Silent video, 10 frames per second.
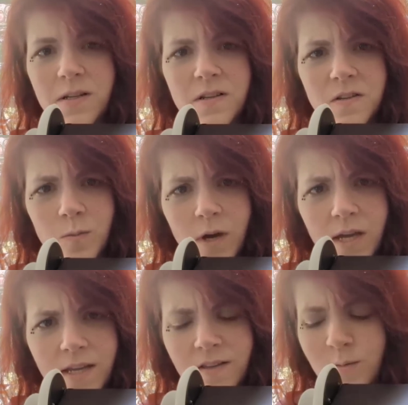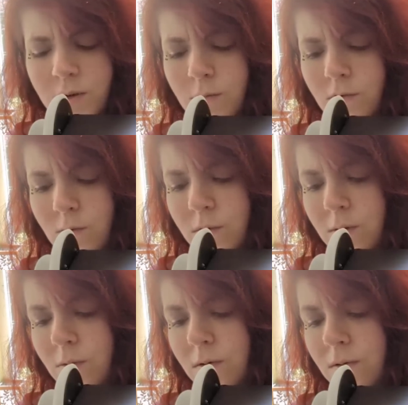despised by most
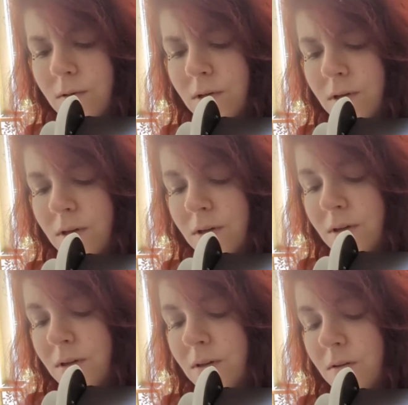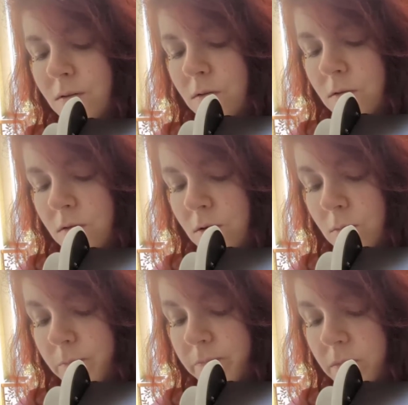people. So
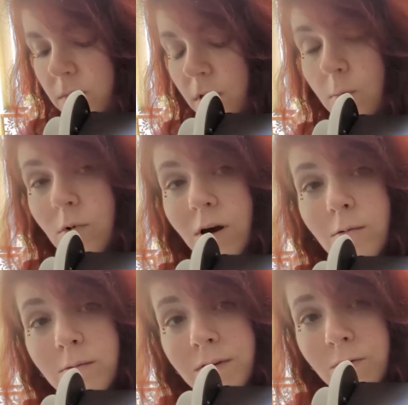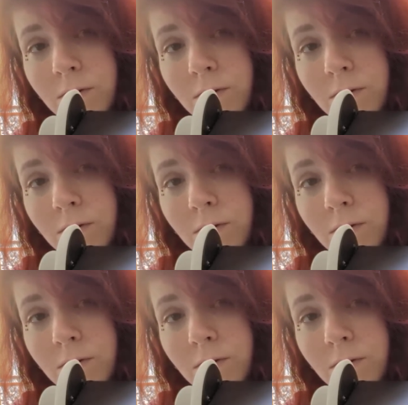I'm probably